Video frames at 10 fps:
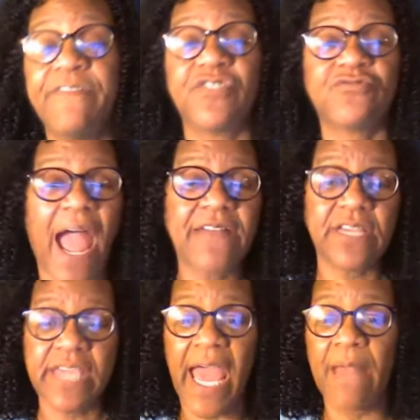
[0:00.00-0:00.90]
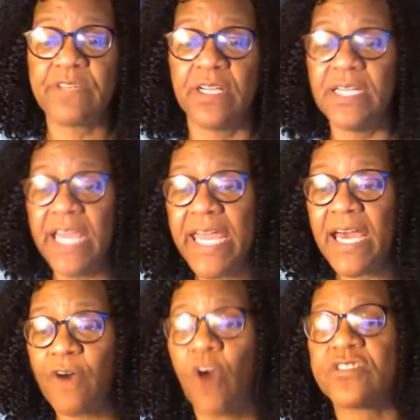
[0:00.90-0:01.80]
And if a stranger came to
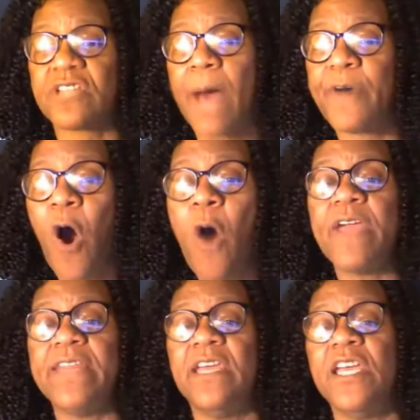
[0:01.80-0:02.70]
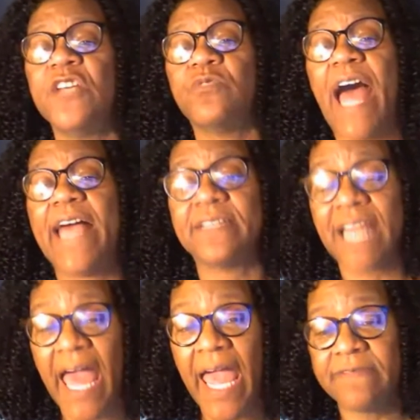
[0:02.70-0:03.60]
live or stop over in the Israelites'
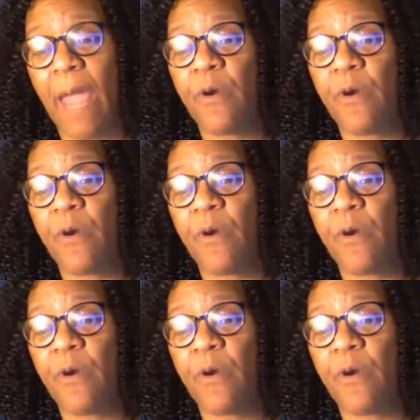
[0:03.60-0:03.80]
land,